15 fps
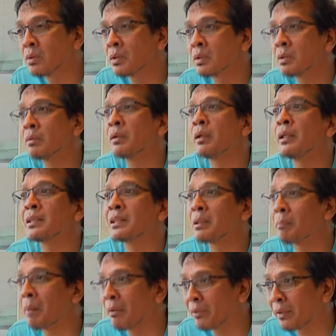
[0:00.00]
So it's
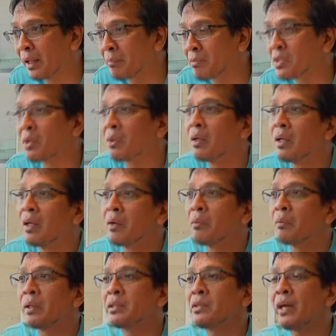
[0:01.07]
about them. So
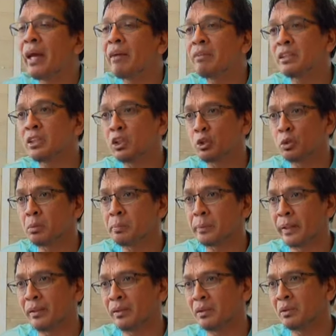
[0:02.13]
when you have it too
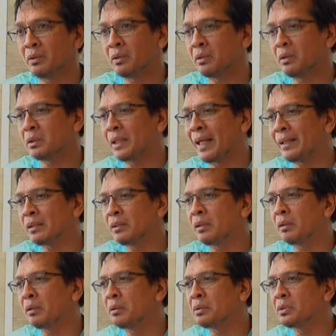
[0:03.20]
big, you tend
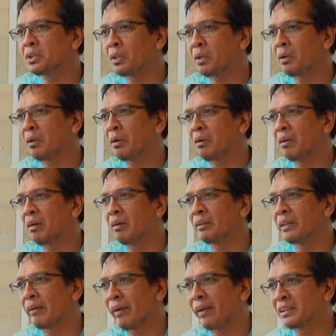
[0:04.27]
to lose your
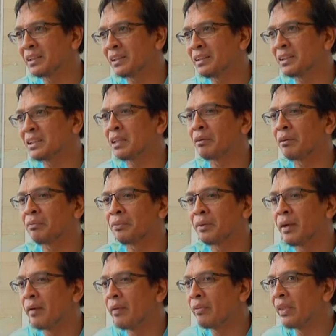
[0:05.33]
direction. Instead of
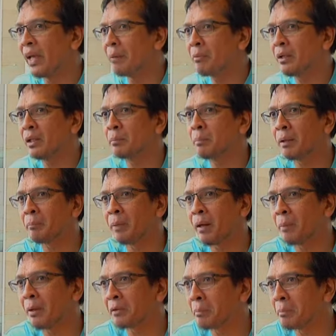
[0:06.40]
them, it'll be
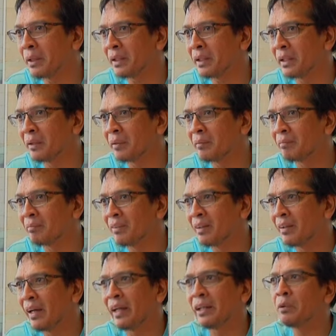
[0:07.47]
about the money.
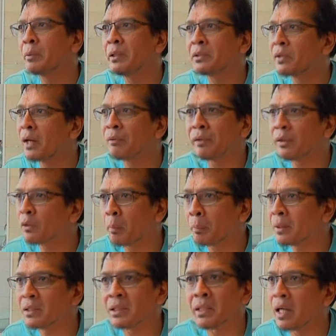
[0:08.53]
And you'll be drowned in
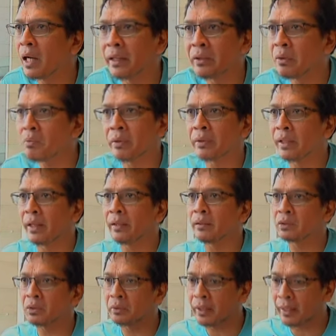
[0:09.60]
operation. I don't want that.
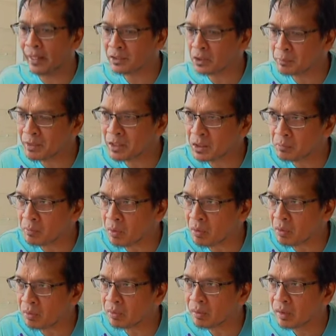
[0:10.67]
So it has to be
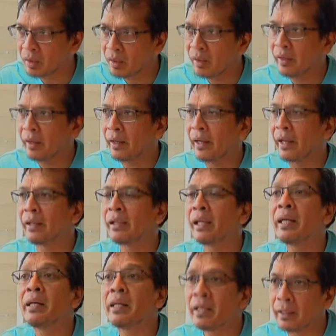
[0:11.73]
small, and
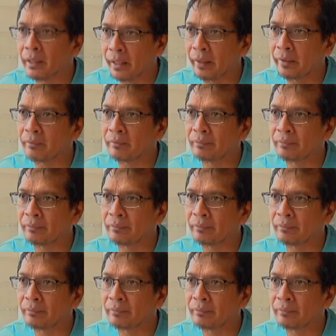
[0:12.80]
they need that.